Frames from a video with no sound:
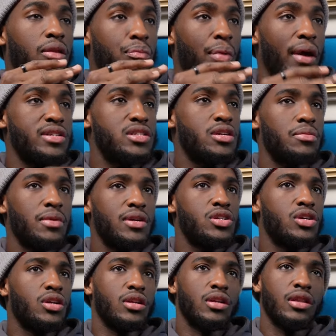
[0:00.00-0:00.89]
bench him, they
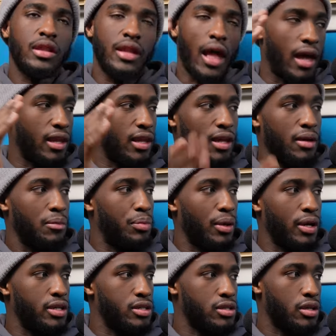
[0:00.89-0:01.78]
should have not let him
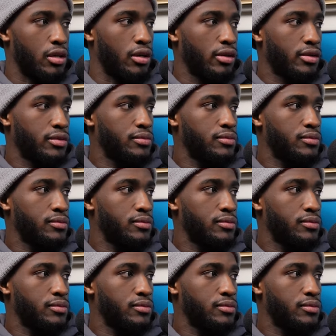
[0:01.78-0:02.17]
play this year.